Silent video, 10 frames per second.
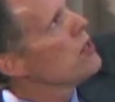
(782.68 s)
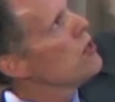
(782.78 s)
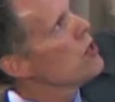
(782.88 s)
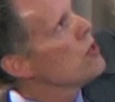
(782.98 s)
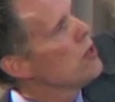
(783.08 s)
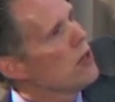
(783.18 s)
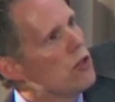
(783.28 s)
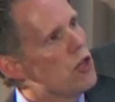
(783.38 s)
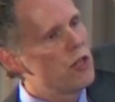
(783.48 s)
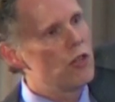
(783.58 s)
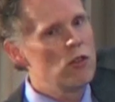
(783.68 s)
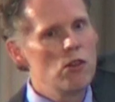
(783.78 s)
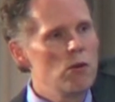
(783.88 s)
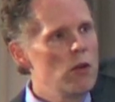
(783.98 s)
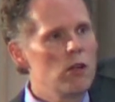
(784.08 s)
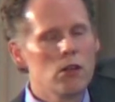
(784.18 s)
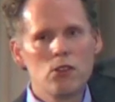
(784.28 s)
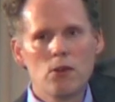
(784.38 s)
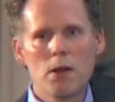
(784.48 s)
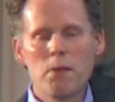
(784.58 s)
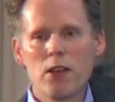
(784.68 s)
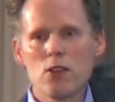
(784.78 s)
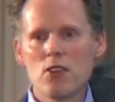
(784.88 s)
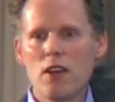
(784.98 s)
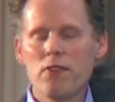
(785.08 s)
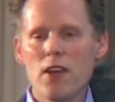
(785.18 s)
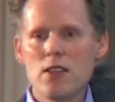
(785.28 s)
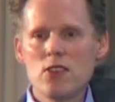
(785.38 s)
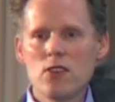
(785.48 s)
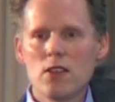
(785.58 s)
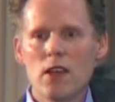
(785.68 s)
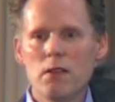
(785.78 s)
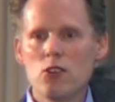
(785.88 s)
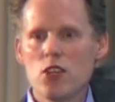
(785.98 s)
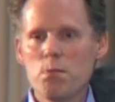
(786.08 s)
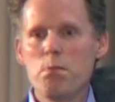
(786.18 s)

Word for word: Google, or to our Microsoft friends, just